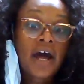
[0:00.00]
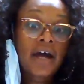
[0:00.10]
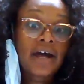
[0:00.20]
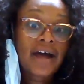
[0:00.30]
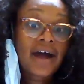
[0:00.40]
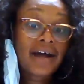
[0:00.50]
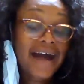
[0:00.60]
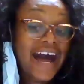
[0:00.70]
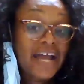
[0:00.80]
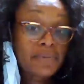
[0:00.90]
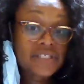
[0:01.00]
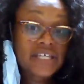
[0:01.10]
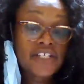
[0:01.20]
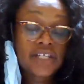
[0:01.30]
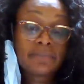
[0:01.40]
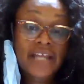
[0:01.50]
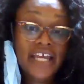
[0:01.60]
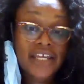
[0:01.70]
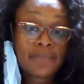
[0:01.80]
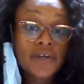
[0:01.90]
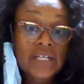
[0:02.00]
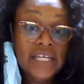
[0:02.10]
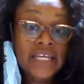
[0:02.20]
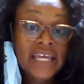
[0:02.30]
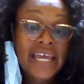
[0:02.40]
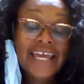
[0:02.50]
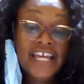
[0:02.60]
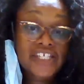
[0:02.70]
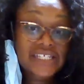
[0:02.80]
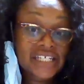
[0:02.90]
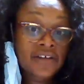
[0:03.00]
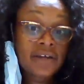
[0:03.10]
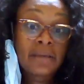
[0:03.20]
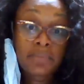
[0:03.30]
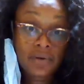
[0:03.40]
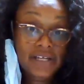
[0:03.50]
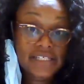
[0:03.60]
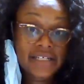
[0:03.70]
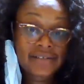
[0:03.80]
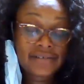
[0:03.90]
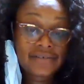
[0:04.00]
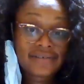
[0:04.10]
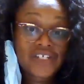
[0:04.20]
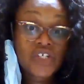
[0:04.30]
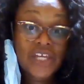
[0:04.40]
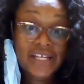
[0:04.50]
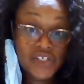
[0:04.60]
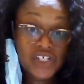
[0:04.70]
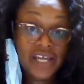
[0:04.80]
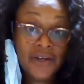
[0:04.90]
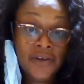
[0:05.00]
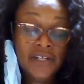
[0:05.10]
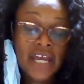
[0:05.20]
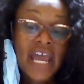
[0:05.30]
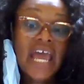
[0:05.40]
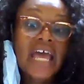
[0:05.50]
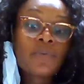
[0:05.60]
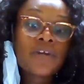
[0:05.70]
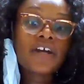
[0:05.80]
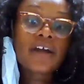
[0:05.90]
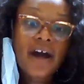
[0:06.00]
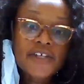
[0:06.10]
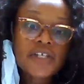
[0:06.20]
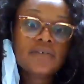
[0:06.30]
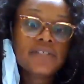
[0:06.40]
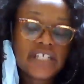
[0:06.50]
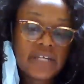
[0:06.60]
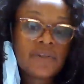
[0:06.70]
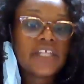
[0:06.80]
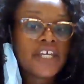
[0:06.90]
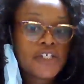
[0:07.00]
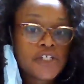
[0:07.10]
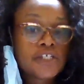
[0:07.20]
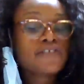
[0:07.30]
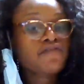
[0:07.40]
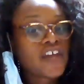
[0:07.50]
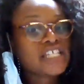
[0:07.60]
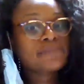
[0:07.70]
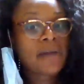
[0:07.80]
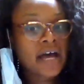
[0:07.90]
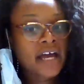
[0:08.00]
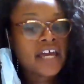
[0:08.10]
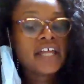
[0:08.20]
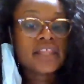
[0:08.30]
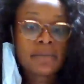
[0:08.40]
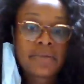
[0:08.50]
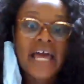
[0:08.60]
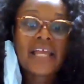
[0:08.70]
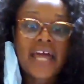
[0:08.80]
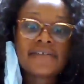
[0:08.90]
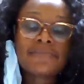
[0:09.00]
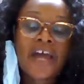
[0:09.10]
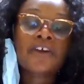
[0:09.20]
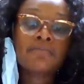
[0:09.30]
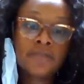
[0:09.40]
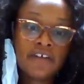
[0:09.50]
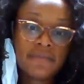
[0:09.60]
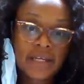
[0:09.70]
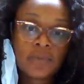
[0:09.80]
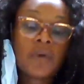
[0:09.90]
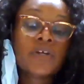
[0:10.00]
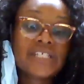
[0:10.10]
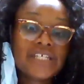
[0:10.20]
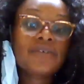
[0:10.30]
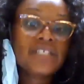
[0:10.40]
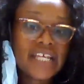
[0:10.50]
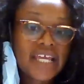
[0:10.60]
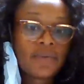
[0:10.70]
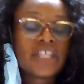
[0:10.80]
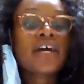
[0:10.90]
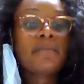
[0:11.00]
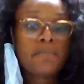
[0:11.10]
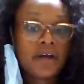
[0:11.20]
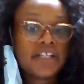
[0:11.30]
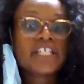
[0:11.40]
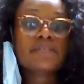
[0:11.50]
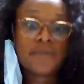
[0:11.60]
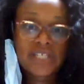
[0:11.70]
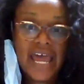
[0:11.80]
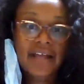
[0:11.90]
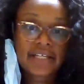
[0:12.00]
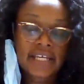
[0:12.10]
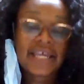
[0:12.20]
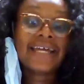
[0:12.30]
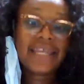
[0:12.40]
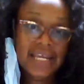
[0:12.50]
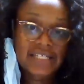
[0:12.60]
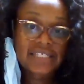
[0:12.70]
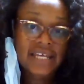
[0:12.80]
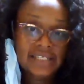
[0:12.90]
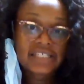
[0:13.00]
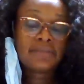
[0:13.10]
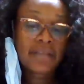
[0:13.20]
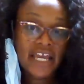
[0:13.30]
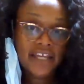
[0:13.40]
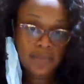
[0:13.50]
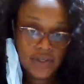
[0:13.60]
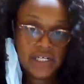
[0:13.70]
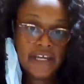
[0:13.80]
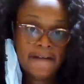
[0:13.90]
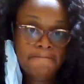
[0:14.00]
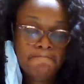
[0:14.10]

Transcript: A high percentage of the black community is still in prison, in jail. And we are also dealing with issues faced by the Black Lives Matter movement. We're still dealing with police brutality against us, the black community.